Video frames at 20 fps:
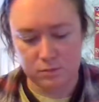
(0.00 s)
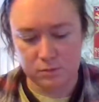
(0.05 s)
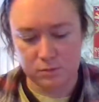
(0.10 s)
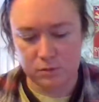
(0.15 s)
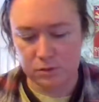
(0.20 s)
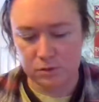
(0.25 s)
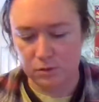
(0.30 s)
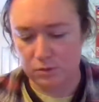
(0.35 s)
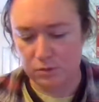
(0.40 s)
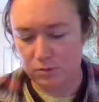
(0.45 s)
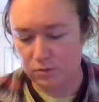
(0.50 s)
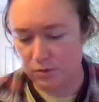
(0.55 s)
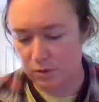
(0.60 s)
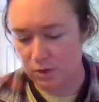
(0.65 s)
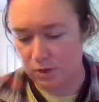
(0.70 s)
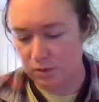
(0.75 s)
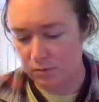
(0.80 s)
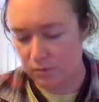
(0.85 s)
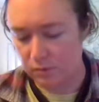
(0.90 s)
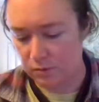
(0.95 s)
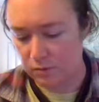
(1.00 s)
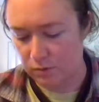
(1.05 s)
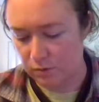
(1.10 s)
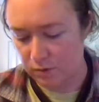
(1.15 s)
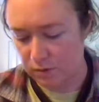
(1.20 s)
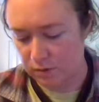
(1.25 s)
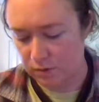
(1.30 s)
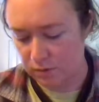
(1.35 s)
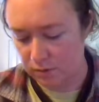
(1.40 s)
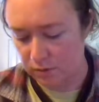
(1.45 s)
Co-create real
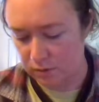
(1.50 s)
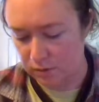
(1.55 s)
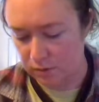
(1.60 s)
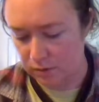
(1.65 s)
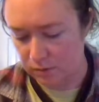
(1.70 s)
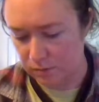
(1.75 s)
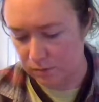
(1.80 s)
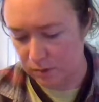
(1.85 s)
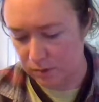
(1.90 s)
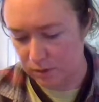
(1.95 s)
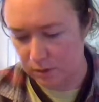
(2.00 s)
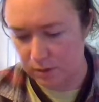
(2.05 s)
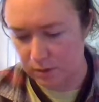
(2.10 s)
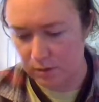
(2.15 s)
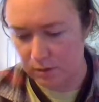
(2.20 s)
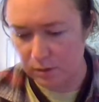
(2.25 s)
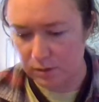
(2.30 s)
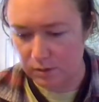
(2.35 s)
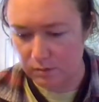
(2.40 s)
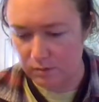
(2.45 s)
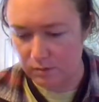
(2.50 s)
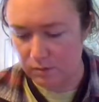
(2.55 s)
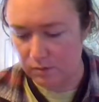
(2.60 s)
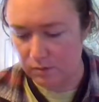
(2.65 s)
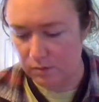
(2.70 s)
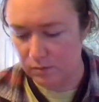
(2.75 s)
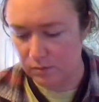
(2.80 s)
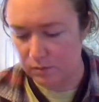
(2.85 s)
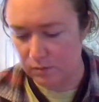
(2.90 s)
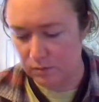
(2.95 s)
quick. I'll read a little bit about that.
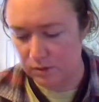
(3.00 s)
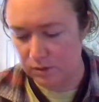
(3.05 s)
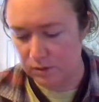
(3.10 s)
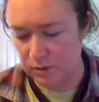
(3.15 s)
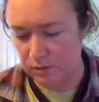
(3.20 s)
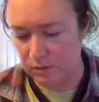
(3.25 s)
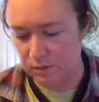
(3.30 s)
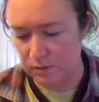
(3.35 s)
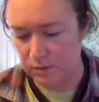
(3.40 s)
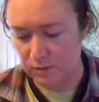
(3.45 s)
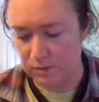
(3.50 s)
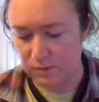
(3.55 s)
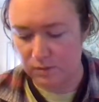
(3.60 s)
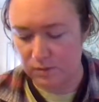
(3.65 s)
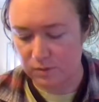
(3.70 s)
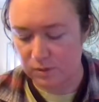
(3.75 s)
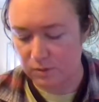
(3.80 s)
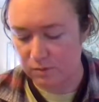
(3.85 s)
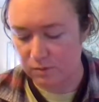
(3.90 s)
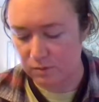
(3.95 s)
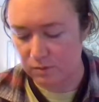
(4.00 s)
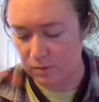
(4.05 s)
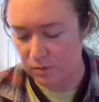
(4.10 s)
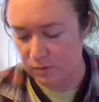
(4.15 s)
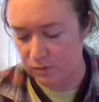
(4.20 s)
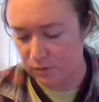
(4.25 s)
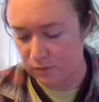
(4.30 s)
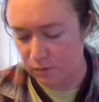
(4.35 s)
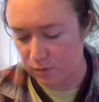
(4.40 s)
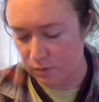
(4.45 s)
Well, 27 is, but well, we'll do
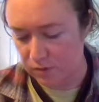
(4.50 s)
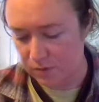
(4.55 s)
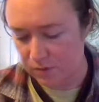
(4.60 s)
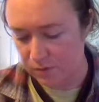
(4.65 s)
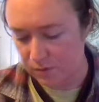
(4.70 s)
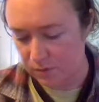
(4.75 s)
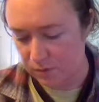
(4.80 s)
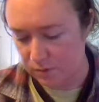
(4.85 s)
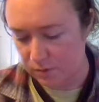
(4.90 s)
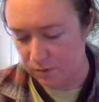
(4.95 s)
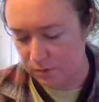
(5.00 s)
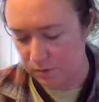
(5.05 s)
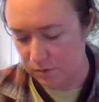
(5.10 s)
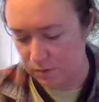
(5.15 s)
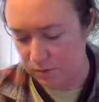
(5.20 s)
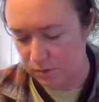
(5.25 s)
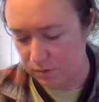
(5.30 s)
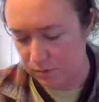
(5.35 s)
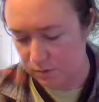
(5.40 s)
40 first.